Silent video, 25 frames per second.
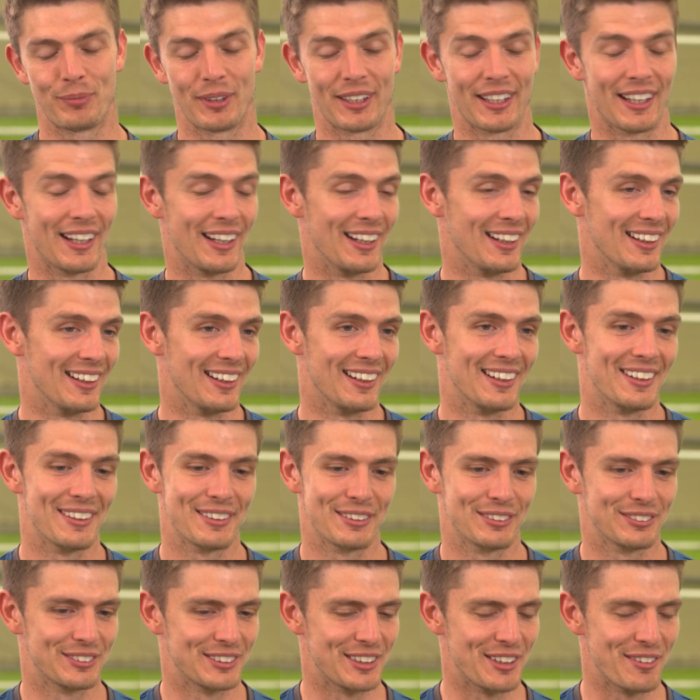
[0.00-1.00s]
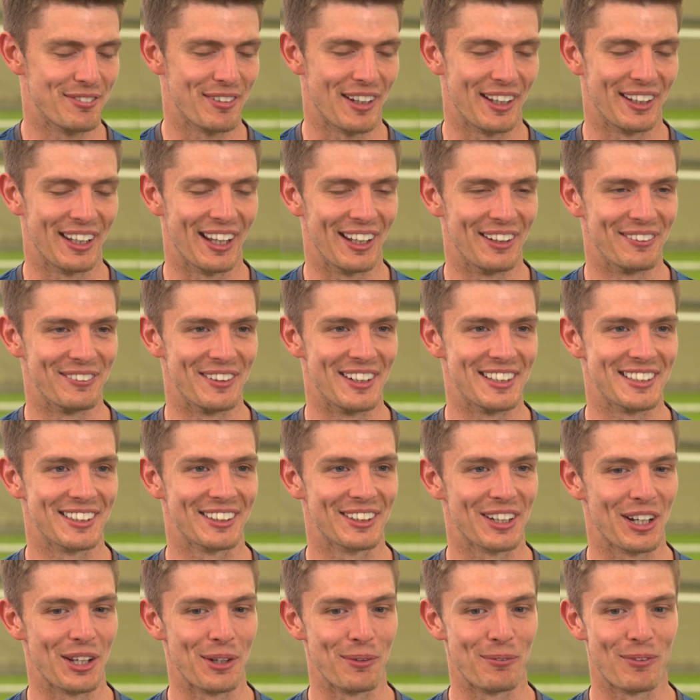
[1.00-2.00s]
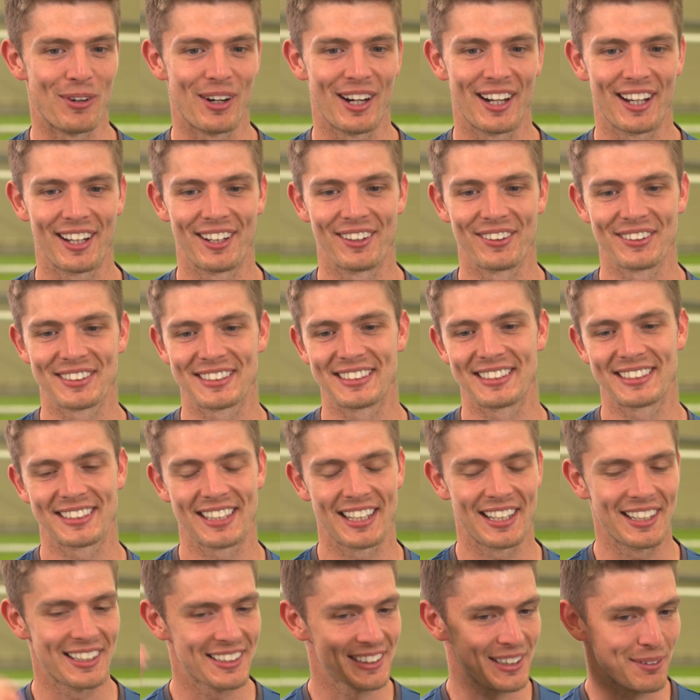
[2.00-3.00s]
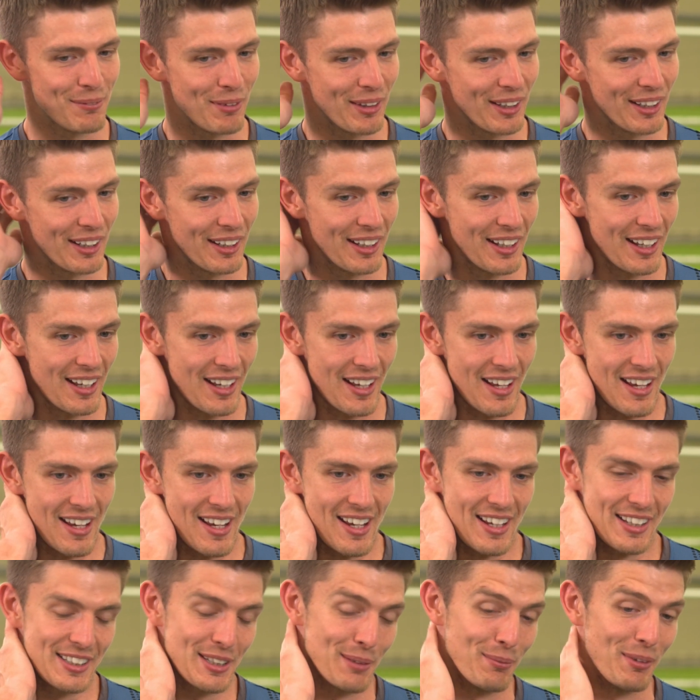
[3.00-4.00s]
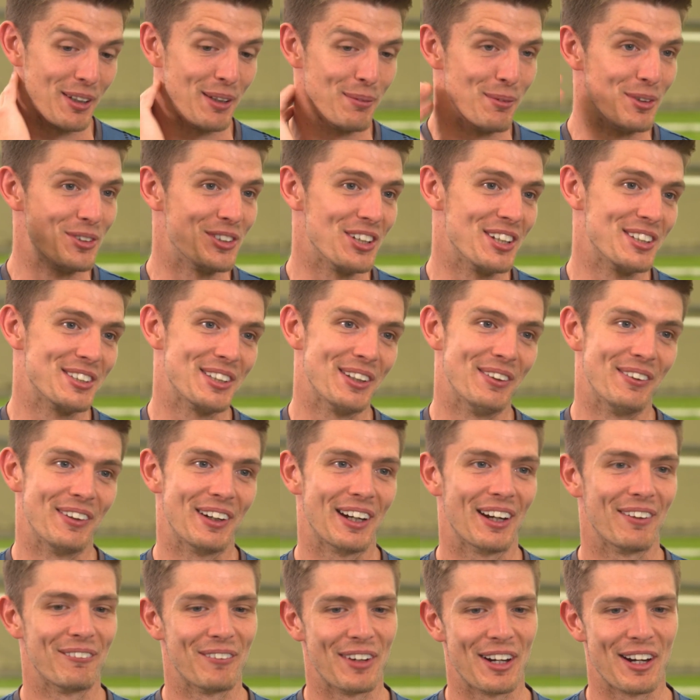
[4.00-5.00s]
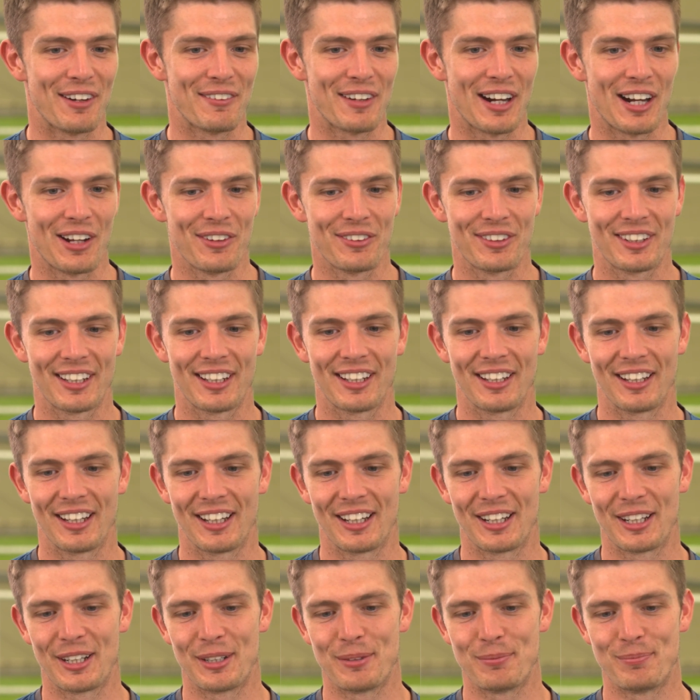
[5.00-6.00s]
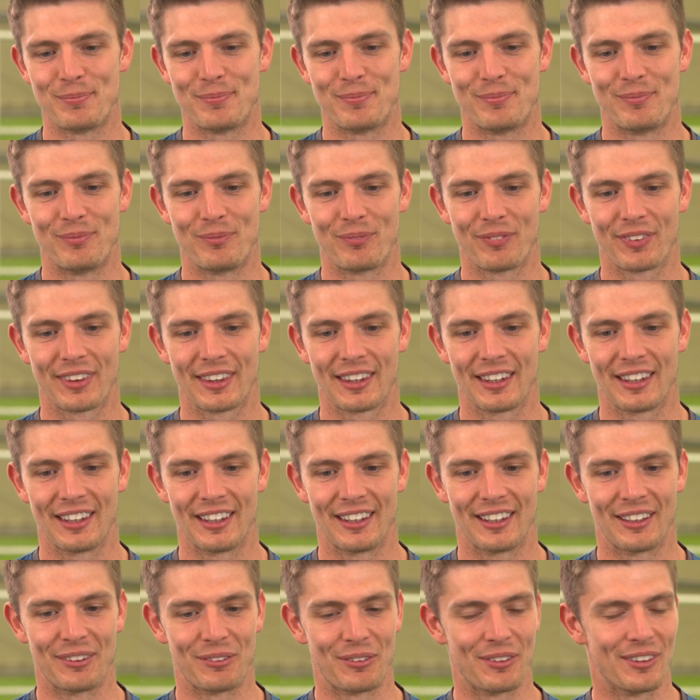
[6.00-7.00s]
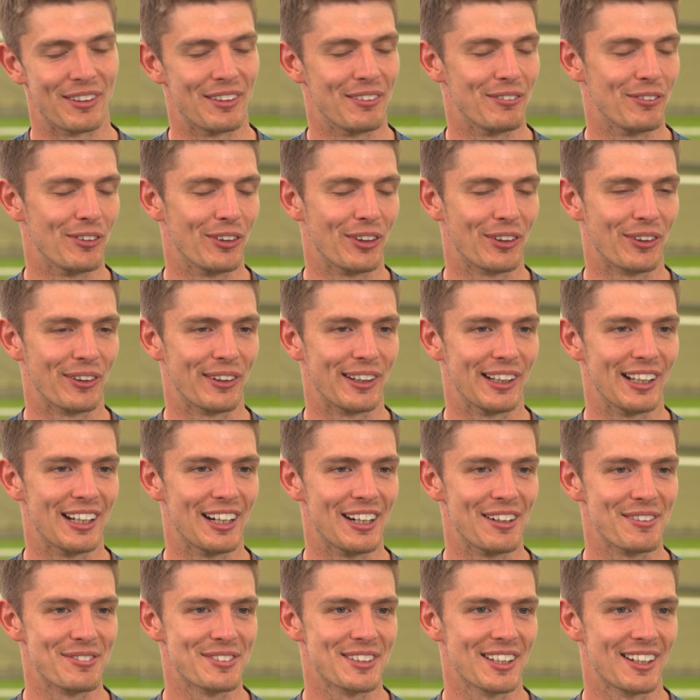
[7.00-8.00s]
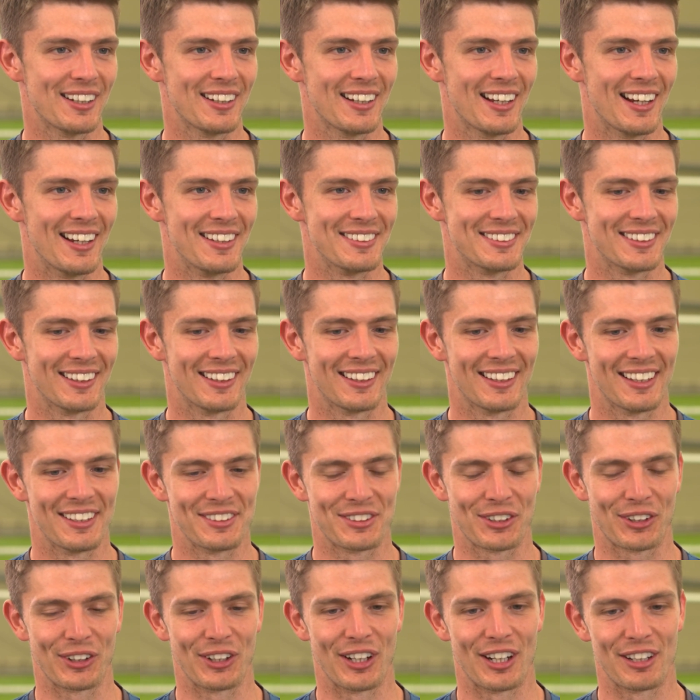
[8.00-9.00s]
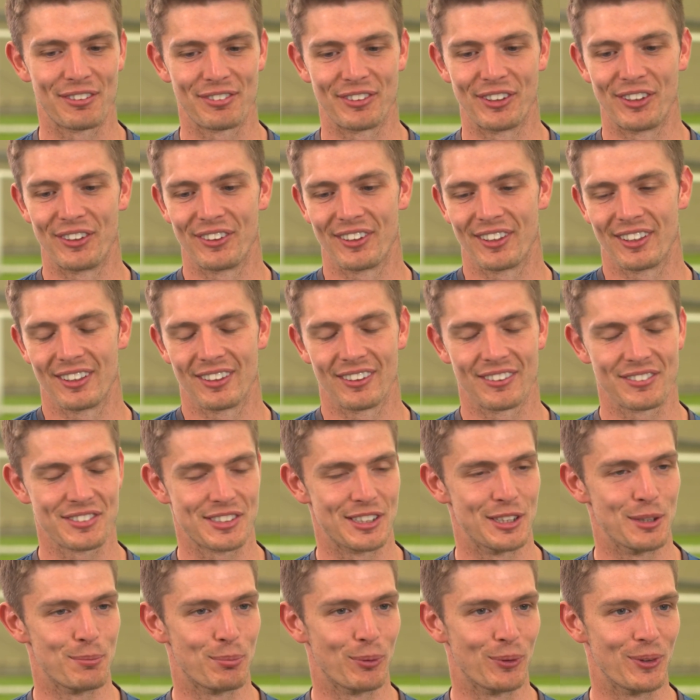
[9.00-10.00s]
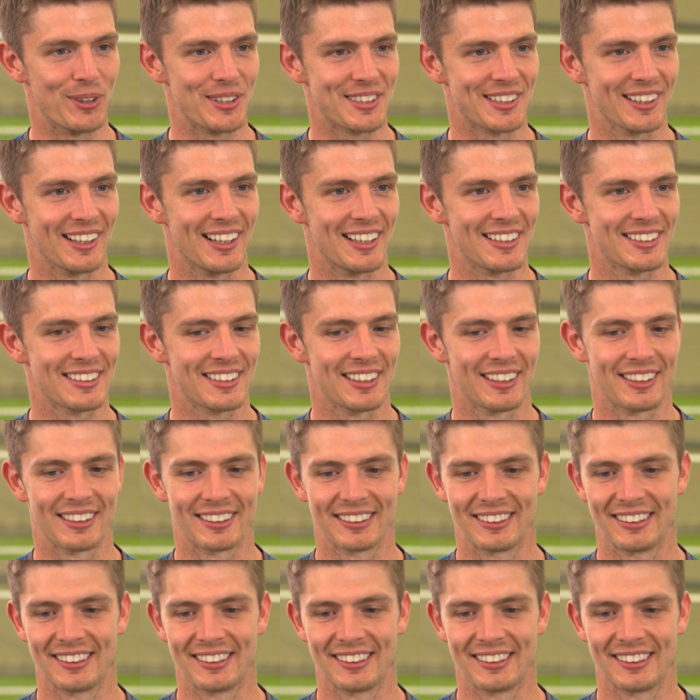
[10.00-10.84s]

But yeah, like, obviously found out the reason kind of why, and obviously see some of the images that were around it that were a good laugh. So yeah, it was a good afternoon, and obviously the boys like to,